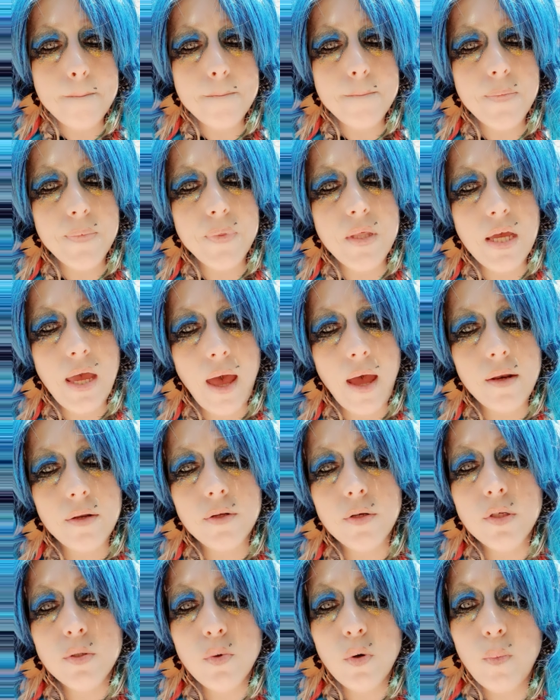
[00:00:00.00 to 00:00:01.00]
the
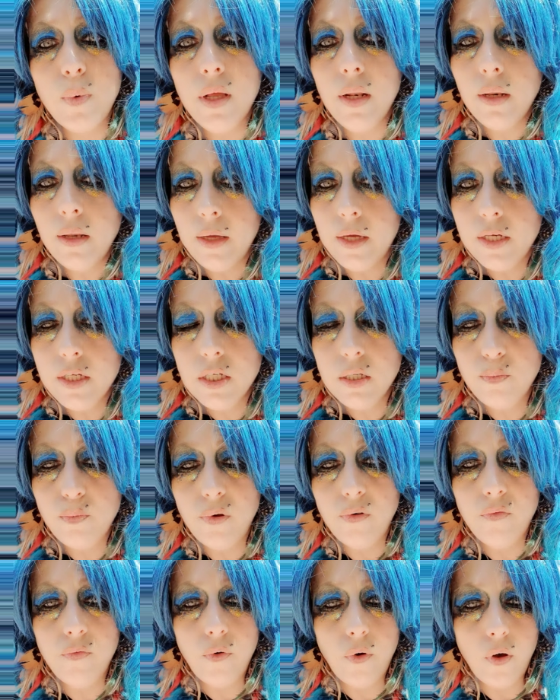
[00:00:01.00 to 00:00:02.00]
candles will be lit
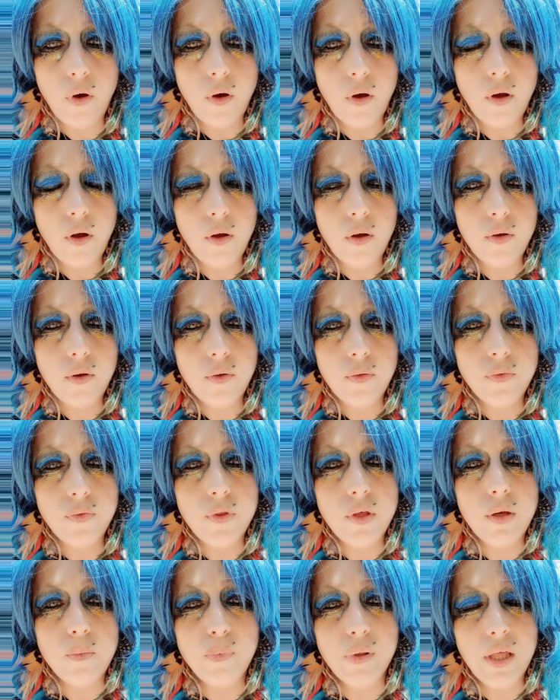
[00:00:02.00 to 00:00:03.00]
before the
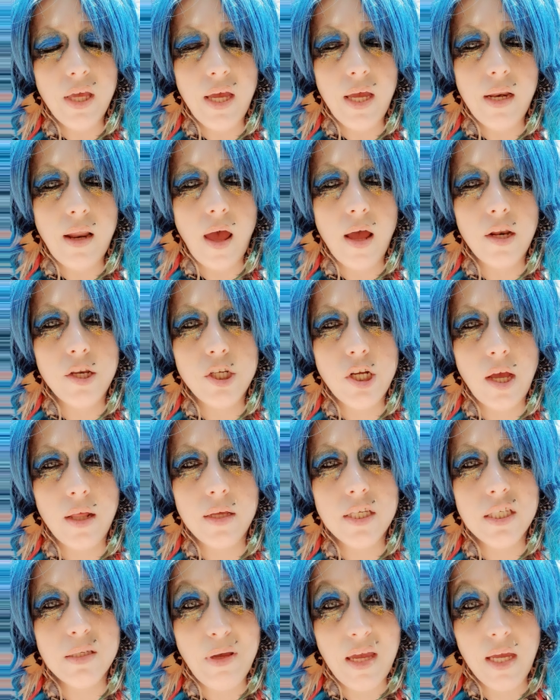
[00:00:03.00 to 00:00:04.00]
blade and
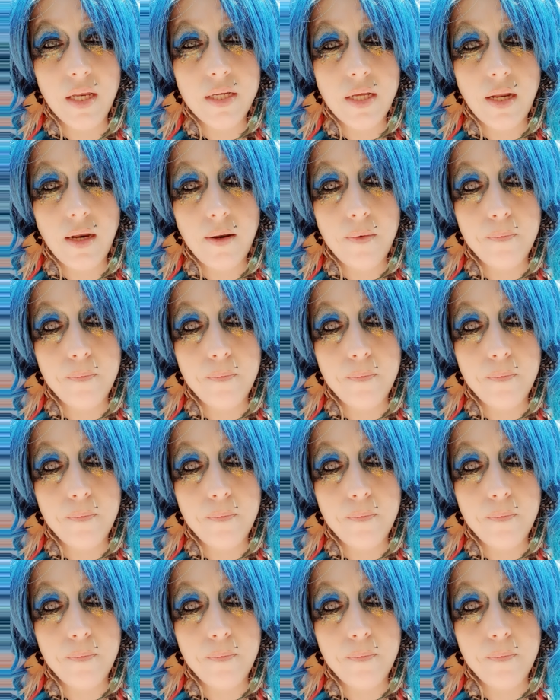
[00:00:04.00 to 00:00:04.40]
chalice meeting.